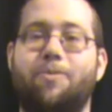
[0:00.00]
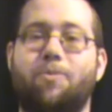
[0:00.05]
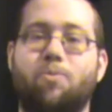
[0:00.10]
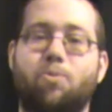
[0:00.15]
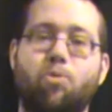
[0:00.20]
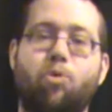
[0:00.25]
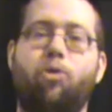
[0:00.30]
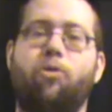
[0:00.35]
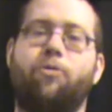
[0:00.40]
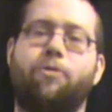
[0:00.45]

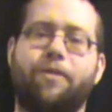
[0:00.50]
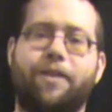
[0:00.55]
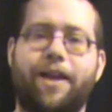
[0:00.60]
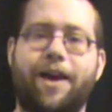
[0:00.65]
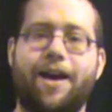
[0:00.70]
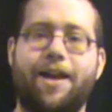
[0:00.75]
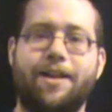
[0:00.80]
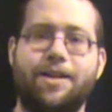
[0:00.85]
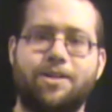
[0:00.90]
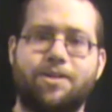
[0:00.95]
rule for
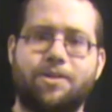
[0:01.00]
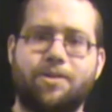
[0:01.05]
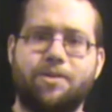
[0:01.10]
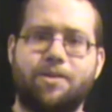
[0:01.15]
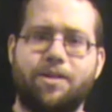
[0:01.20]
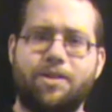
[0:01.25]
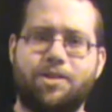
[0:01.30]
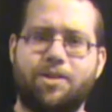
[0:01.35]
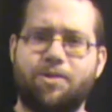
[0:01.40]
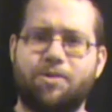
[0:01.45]
that? Is
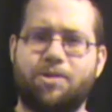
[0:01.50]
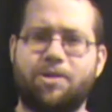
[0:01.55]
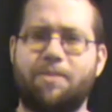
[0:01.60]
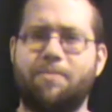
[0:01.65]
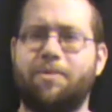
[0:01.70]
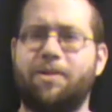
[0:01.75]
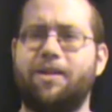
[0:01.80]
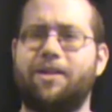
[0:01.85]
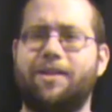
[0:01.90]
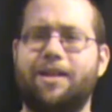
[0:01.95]
there
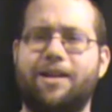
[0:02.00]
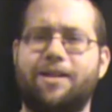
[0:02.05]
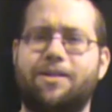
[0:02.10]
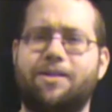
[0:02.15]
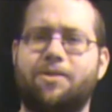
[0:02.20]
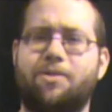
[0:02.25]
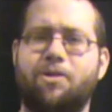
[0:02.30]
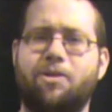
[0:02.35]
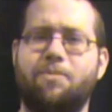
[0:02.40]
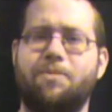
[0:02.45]
something that
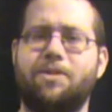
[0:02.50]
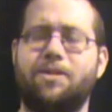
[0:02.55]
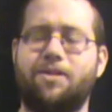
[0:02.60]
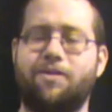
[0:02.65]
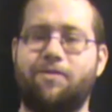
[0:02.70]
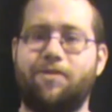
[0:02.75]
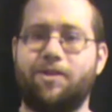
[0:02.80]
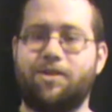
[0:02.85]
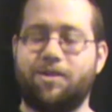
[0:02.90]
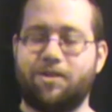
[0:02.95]
determines
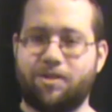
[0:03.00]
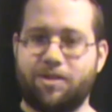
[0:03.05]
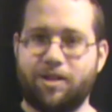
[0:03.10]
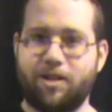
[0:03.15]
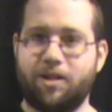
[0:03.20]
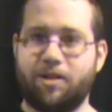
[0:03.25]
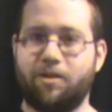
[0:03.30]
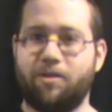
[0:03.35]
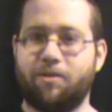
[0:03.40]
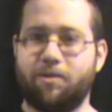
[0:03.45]
if it's a
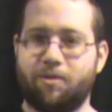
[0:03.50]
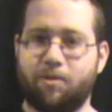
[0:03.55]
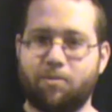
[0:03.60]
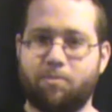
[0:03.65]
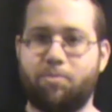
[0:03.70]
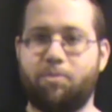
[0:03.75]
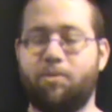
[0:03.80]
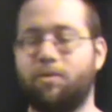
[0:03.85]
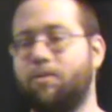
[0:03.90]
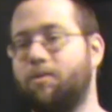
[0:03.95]
singular or
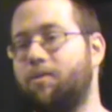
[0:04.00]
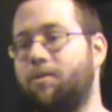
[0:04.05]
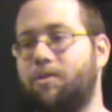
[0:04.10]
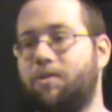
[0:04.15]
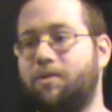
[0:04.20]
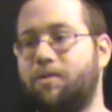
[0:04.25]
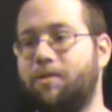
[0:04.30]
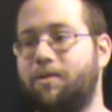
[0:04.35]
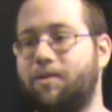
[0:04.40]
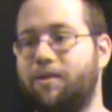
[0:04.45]

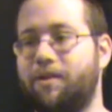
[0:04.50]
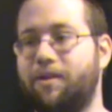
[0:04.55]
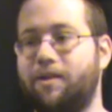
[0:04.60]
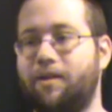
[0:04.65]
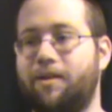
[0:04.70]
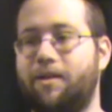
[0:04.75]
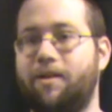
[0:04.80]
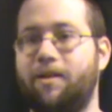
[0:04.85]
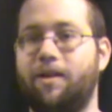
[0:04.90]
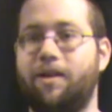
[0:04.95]
plural
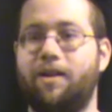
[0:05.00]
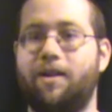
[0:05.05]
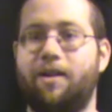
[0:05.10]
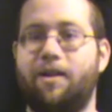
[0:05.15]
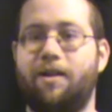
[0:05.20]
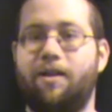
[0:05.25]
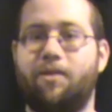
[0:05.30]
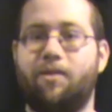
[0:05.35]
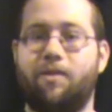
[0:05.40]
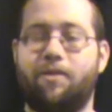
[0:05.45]

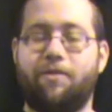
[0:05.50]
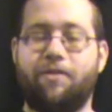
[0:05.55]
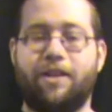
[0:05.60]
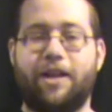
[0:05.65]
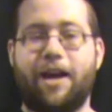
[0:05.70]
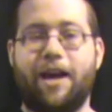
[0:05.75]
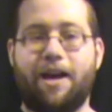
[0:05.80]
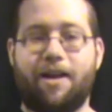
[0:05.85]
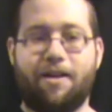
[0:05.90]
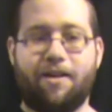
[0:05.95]
of
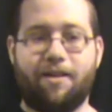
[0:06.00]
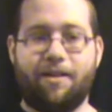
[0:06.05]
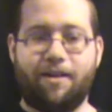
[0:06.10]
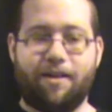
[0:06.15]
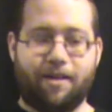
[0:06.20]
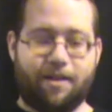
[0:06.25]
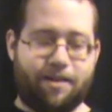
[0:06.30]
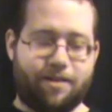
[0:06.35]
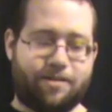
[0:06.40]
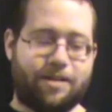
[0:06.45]
that?
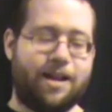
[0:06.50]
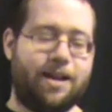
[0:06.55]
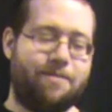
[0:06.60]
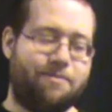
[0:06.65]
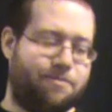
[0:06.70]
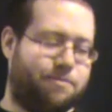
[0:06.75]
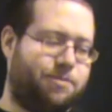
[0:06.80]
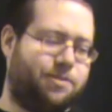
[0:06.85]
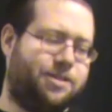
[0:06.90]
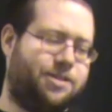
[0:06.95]
It's not
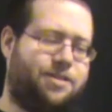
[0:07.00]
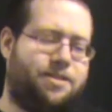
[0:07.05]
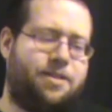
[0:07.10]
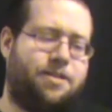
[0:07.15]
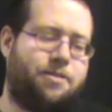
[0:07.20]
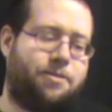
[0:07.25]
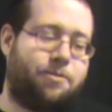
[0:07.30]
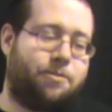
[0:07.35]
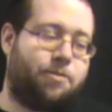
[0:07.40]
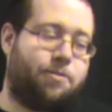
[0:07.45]
even really
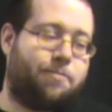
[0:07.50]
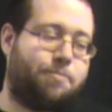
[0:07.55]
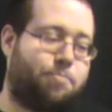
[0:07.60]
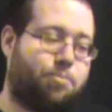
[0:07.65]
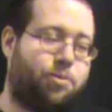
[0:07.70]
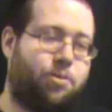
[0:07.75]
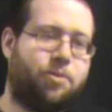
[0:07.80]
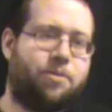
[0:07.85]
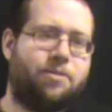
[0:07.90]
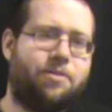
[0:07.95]
singular or
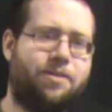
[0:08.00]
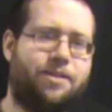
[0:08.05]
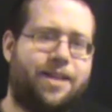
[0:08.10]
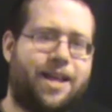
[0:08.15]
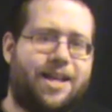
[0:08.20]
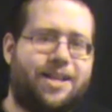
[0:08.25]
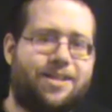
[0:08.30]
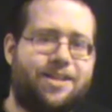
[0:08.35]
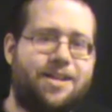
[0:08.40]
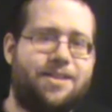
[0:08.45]
plural in
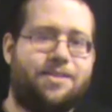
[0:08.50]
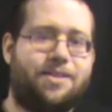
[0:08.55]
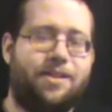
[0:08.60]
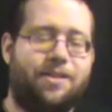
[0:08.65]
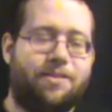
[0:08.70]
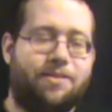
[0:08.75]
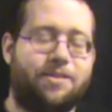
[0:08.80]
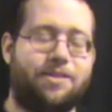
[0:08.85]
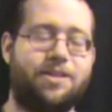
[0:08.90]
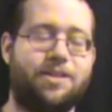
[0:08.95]
that sense
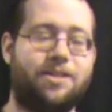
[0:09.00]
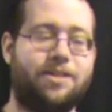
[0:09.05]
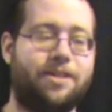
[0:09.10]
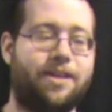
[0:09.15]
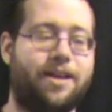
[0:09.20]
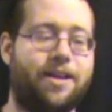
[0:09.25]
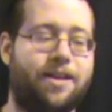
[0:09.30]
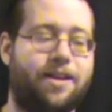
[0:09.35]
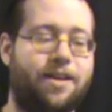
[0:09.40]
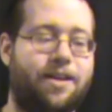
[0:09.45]
either. It's just
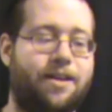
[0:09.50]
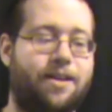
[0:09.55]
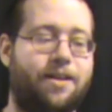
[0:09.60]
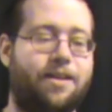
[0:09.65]
like,